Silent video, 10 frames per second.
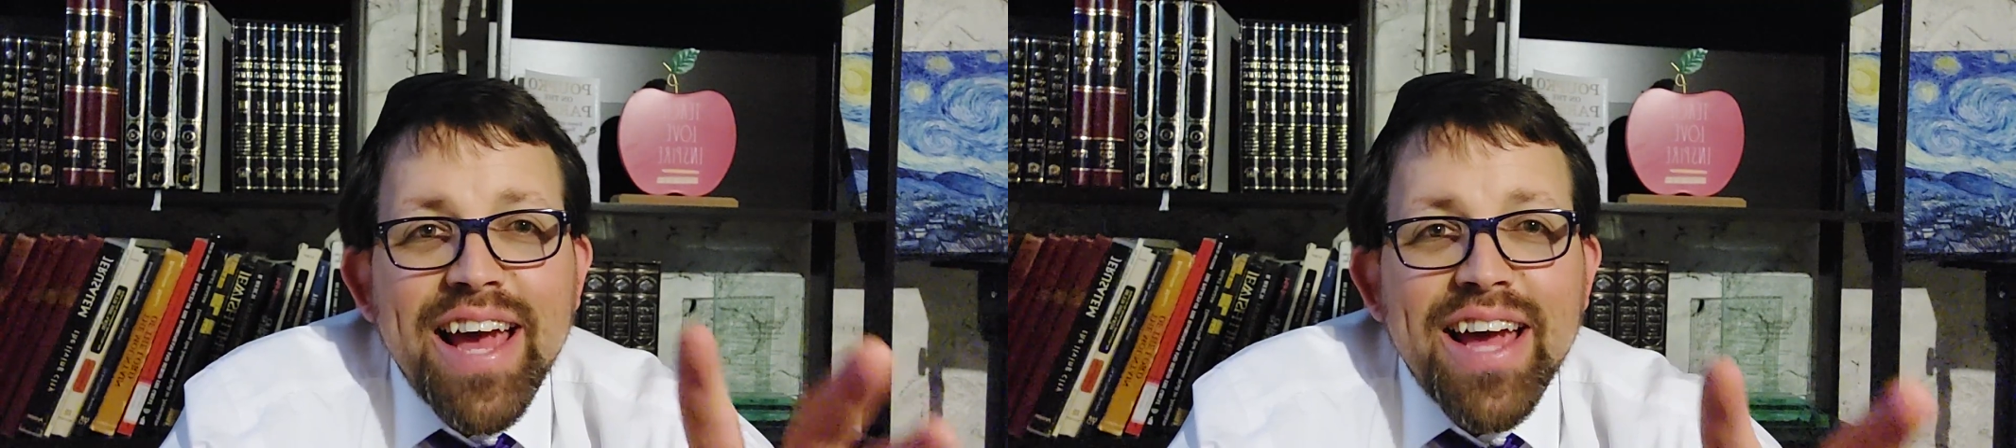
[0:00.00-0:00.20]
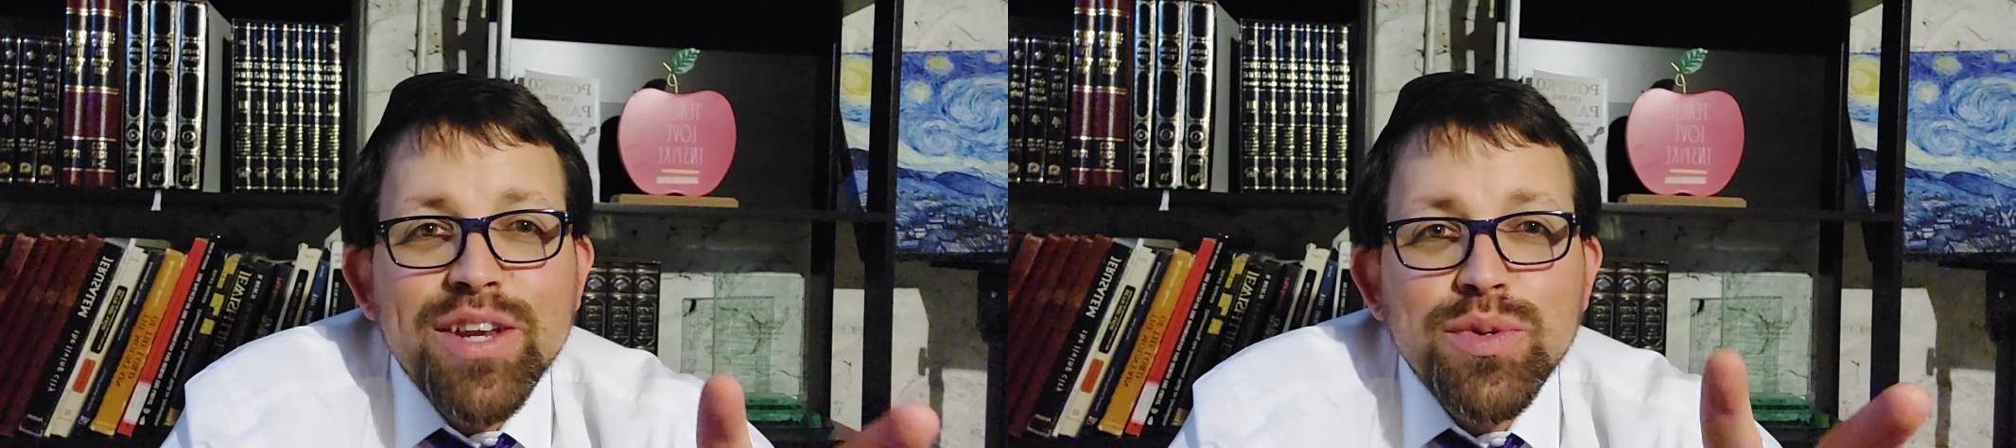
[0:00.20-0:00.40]

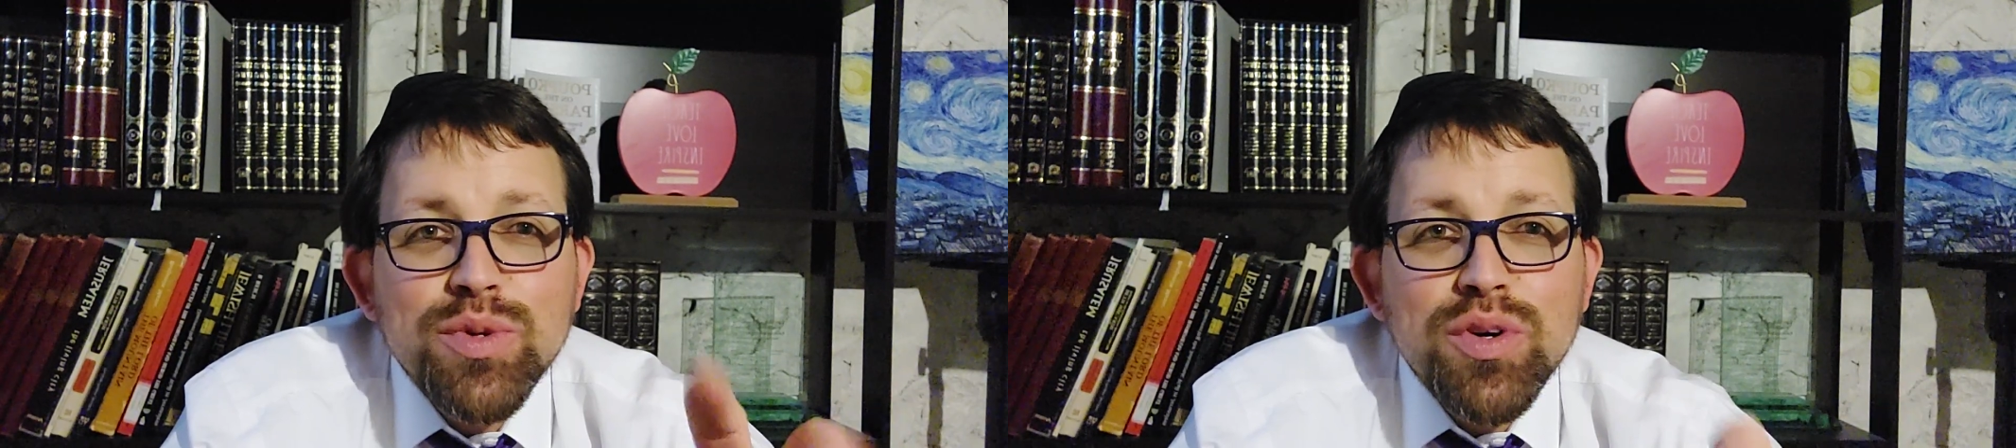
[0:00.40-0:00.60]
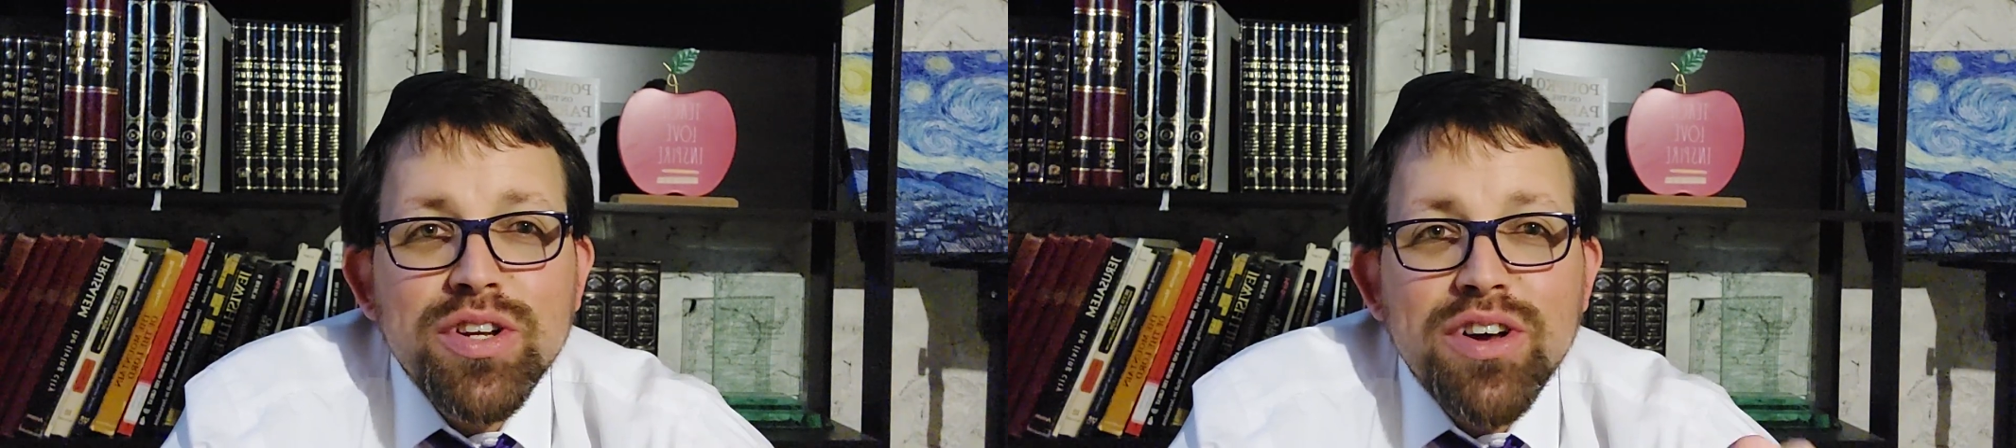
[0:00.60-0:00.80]
and you
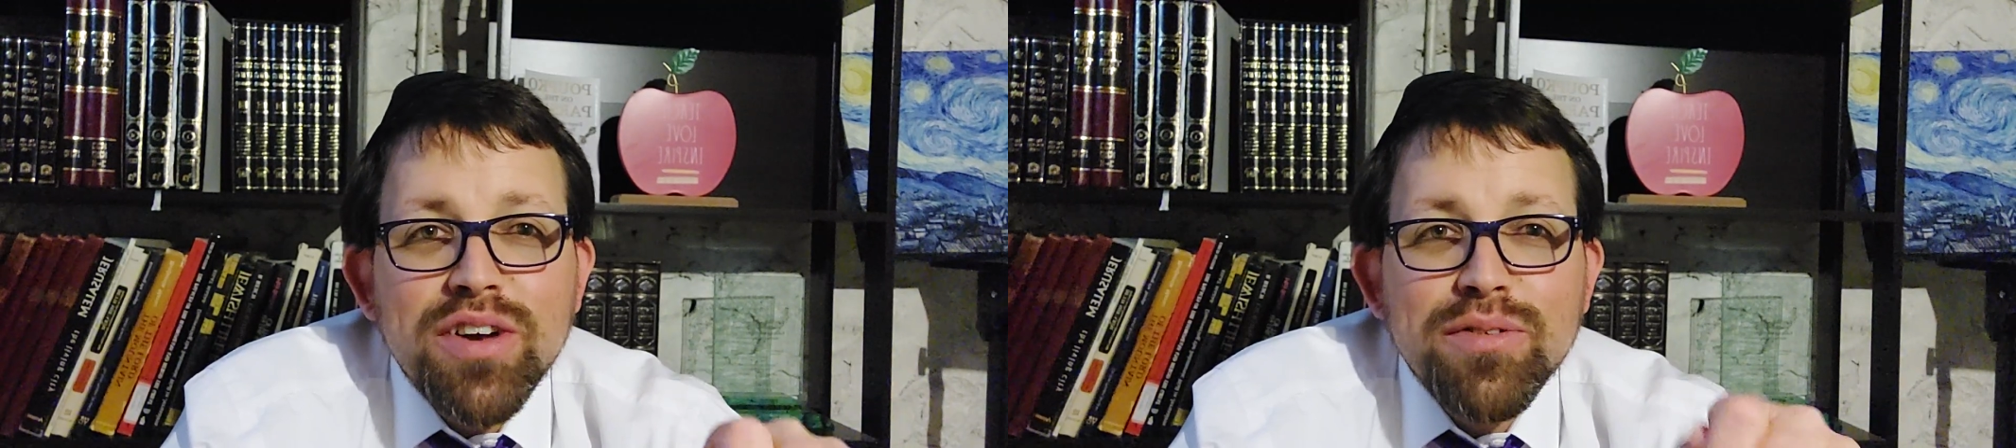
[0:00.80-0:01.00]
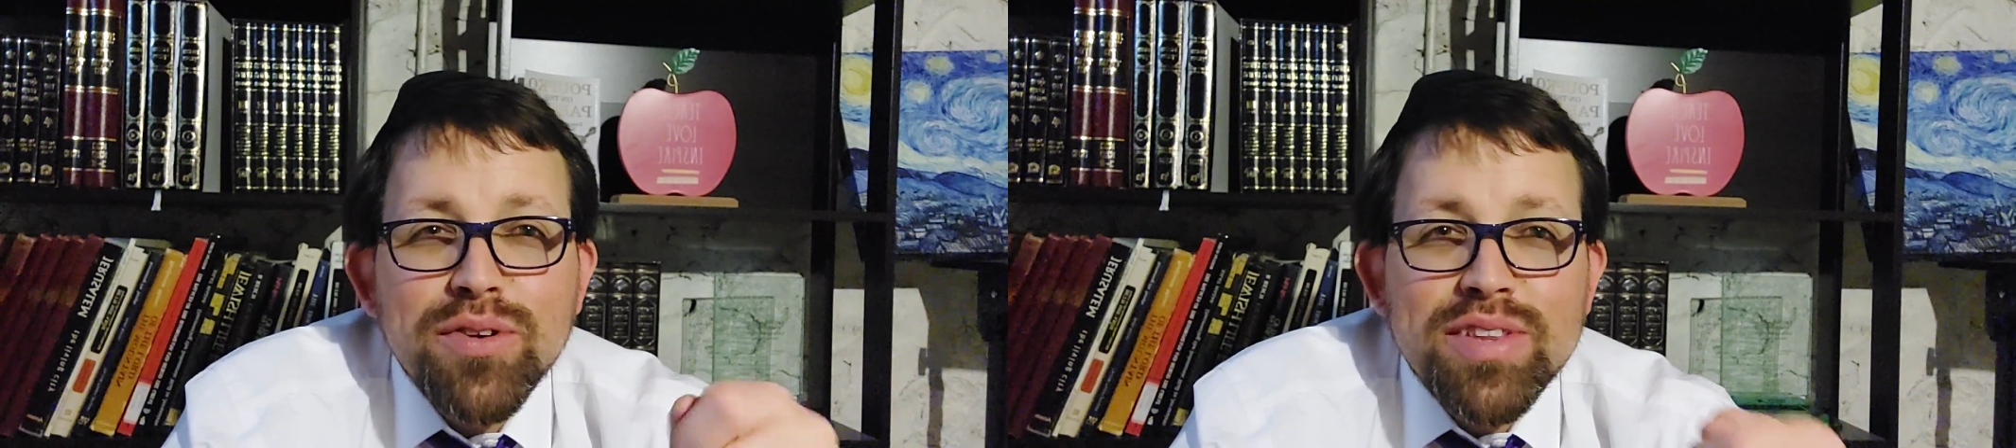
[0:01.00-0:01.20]
turn it
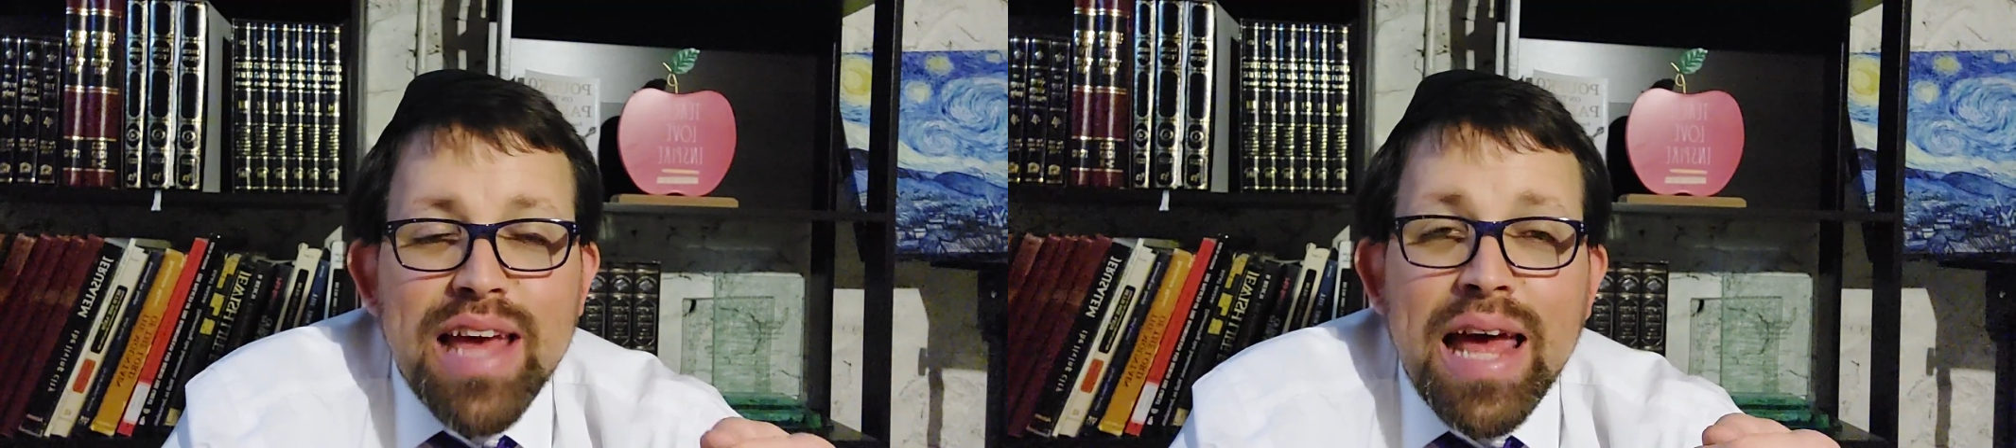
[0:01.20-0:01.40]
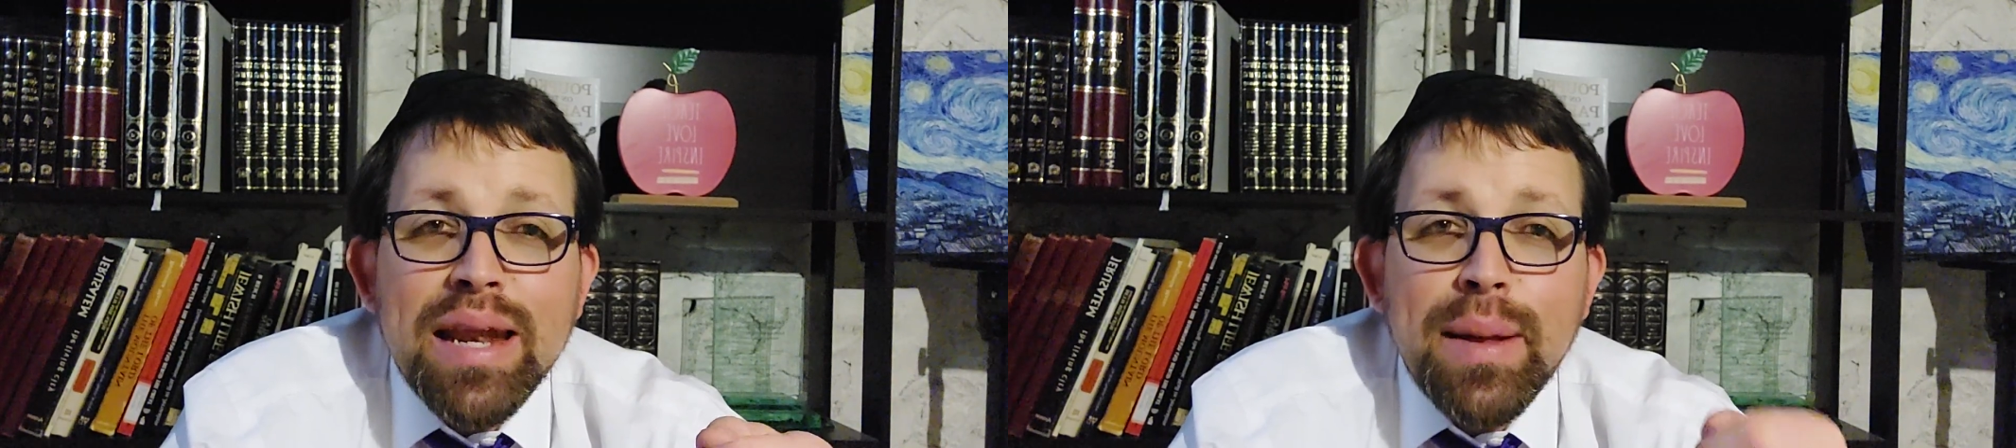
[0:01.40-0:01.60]
on for
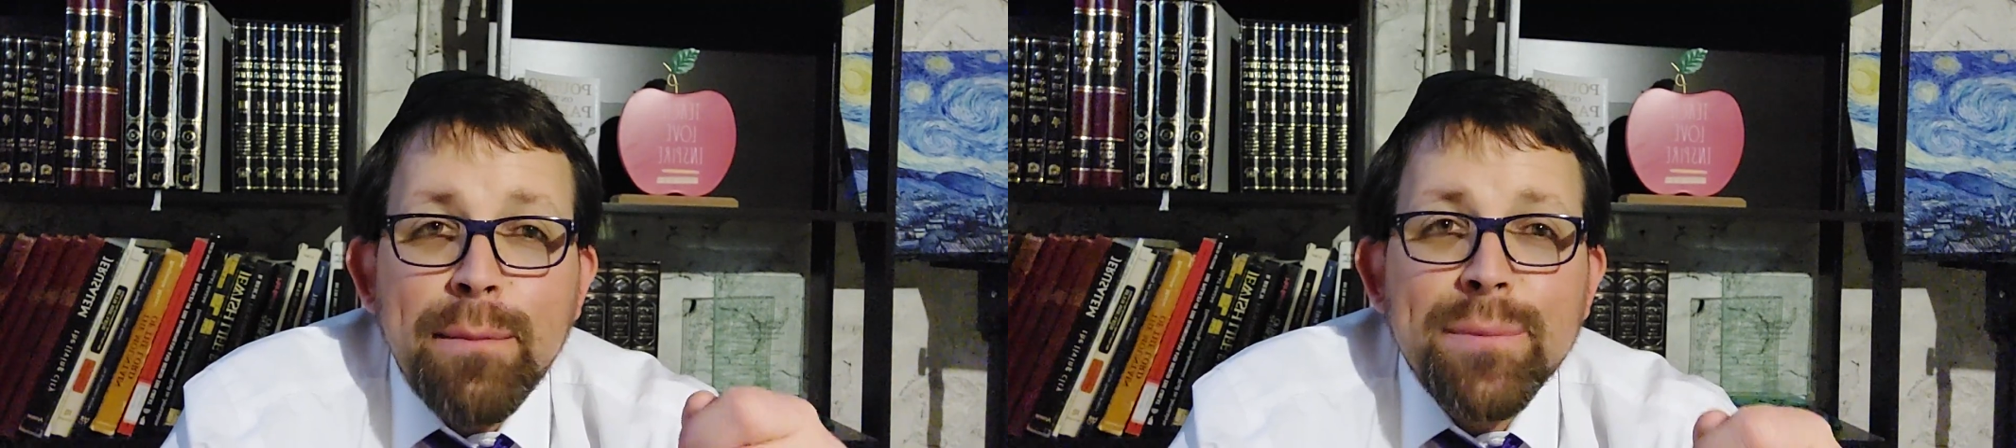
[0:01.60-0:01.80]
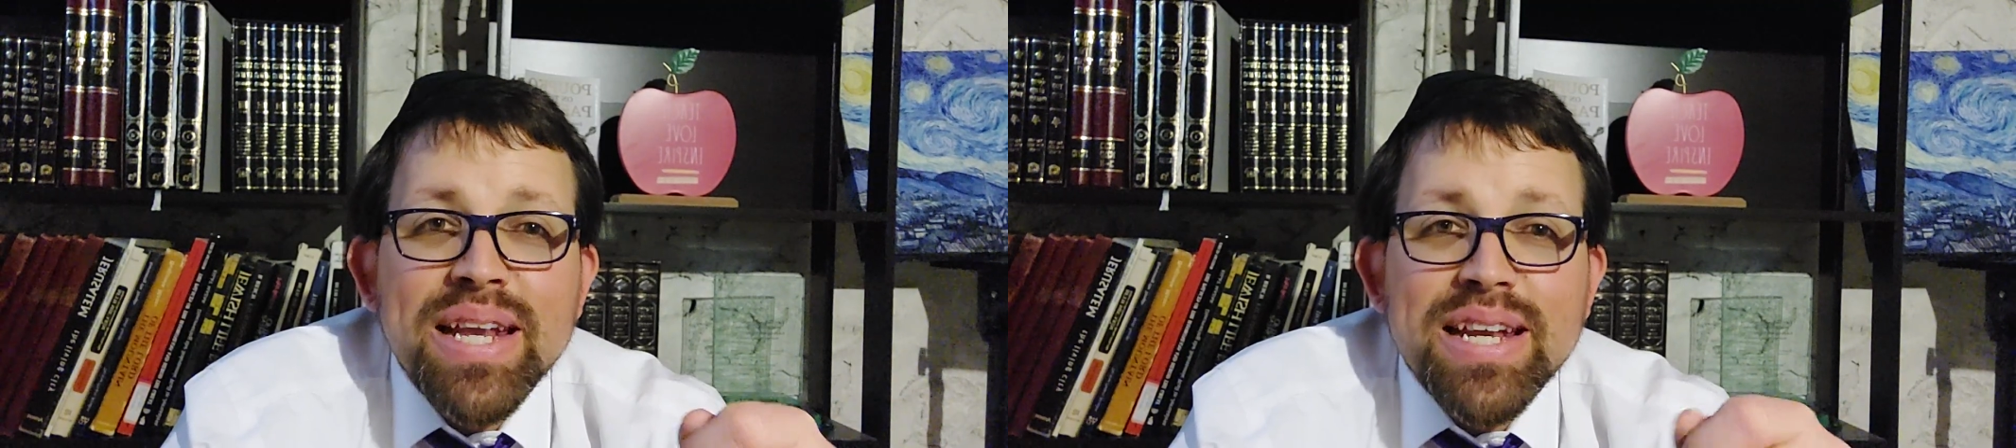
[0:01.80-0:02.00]
10
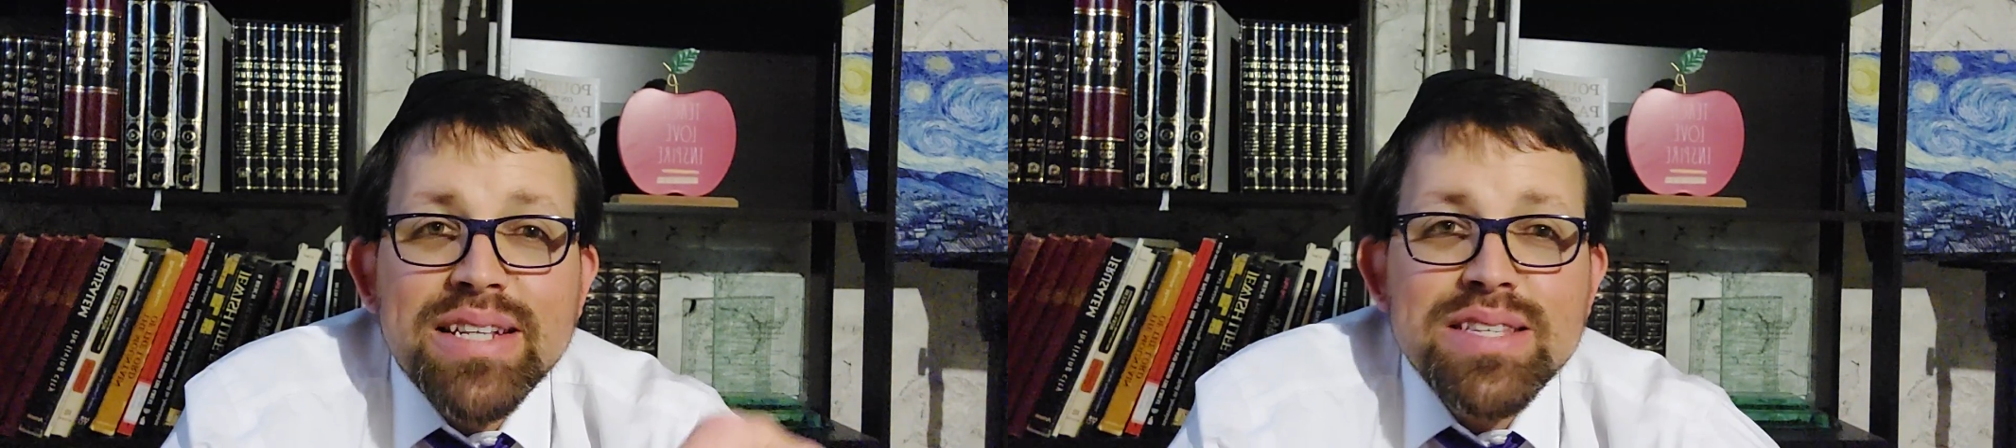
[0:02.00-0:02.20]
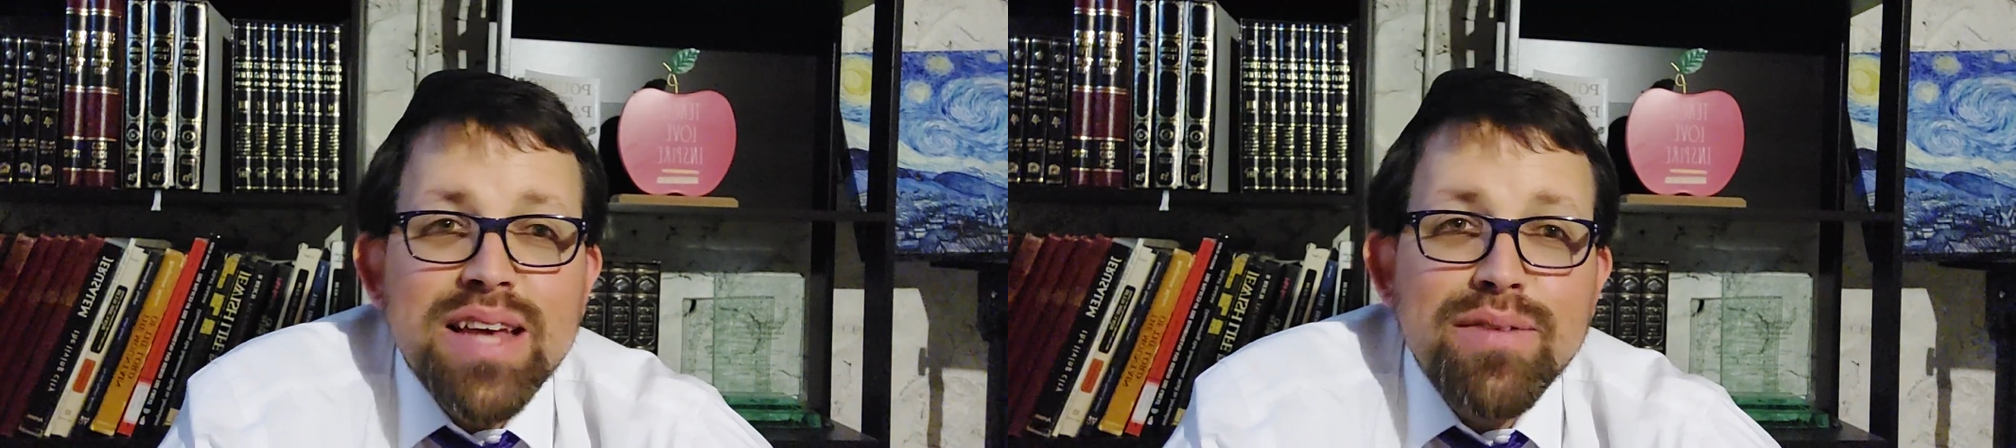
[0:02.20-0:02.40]
minutes.